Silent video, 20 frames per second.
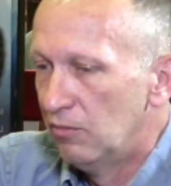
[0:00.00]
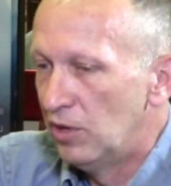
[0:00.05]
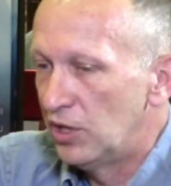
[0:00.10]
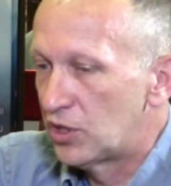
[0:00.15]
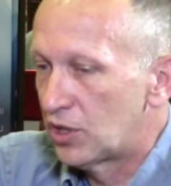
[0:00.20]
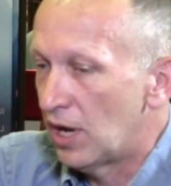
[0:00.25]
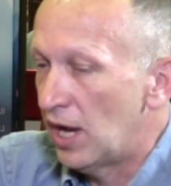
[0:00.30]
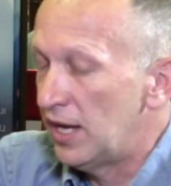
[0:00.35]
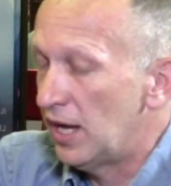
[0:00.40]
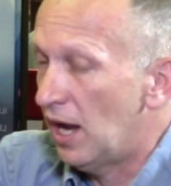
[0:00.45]
We
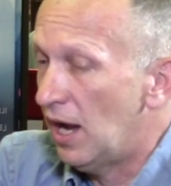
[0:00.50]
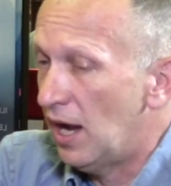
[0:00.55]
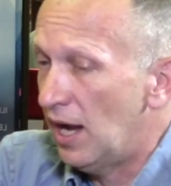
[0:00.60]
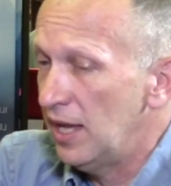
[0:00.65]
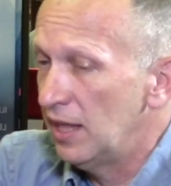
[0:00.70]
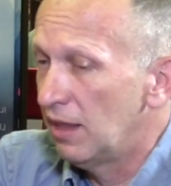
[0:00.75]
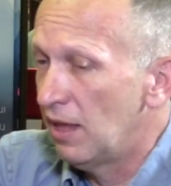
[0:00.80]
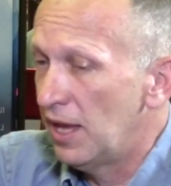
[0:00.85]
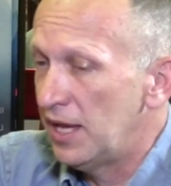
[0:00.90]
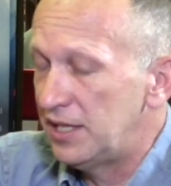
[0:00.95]
try to
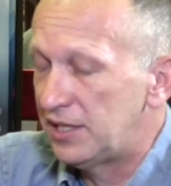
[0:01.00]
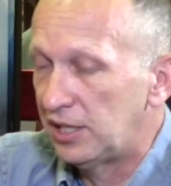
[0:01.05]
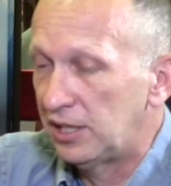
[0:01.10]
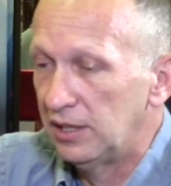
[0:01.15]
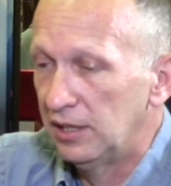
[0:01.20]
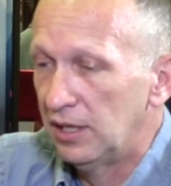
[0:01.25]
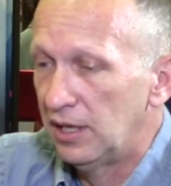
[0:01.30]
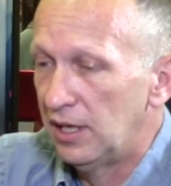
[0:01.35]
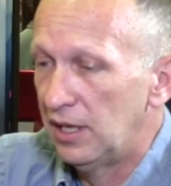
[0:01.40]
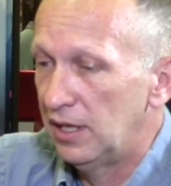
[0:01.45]
highlight
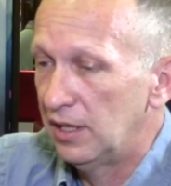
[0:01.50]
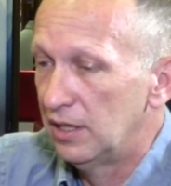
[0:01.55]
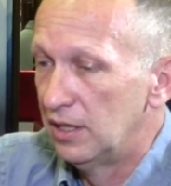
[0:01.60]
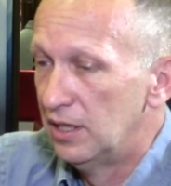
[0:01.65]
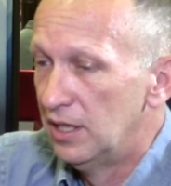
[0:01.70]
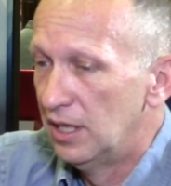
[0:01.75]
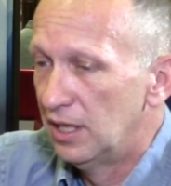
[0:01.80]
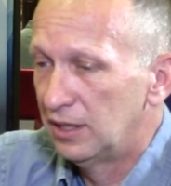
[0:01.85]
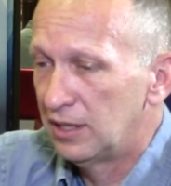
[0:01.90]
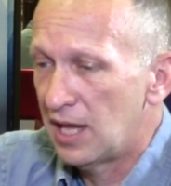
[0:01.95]
a
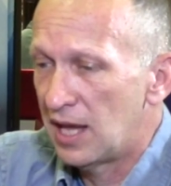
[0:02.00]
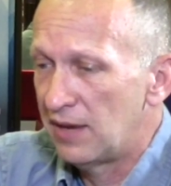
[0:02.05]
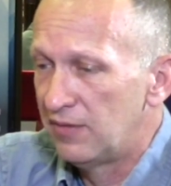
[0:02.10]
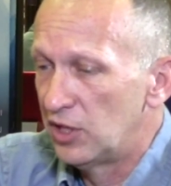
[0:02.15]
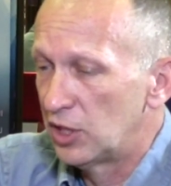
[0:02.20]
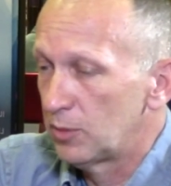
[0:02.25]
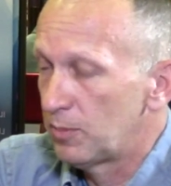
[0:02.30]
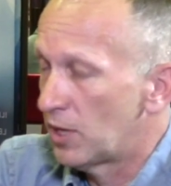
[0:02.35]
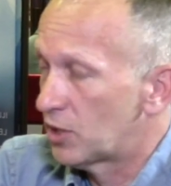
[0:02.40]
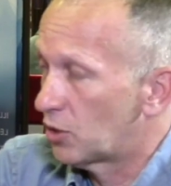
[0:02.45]
lot
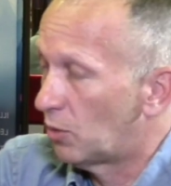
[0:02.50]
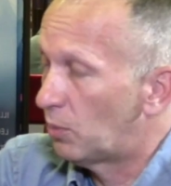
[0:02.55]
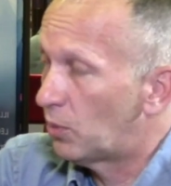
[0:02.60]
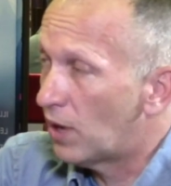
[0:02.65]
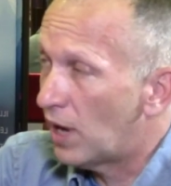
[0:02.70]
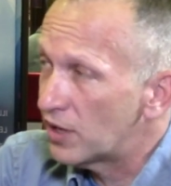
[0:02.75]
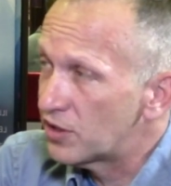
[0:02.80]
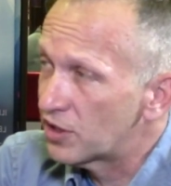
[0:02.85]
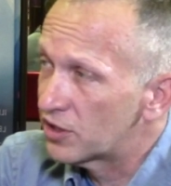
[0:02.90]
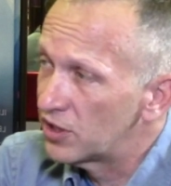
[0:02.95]
of the special
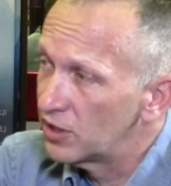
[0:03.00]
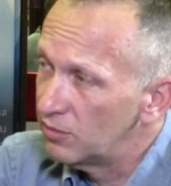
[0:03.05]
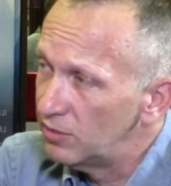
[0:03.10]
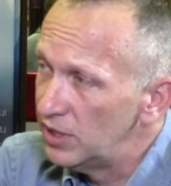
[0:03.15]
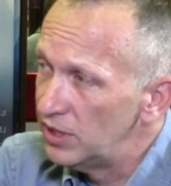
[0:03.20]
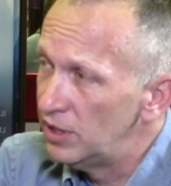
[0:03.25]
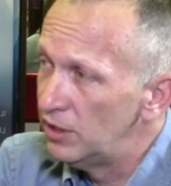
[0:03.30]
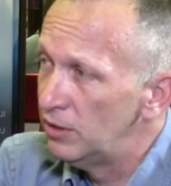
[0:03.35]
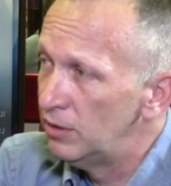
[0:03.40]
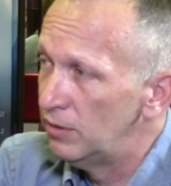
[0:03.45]
projects that
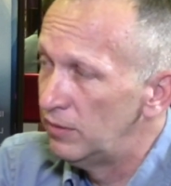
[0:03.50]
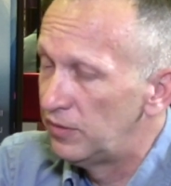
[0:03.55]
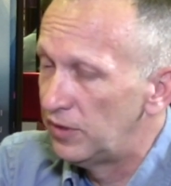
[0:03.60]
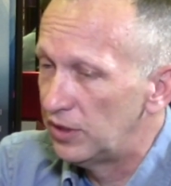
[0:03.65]
we do.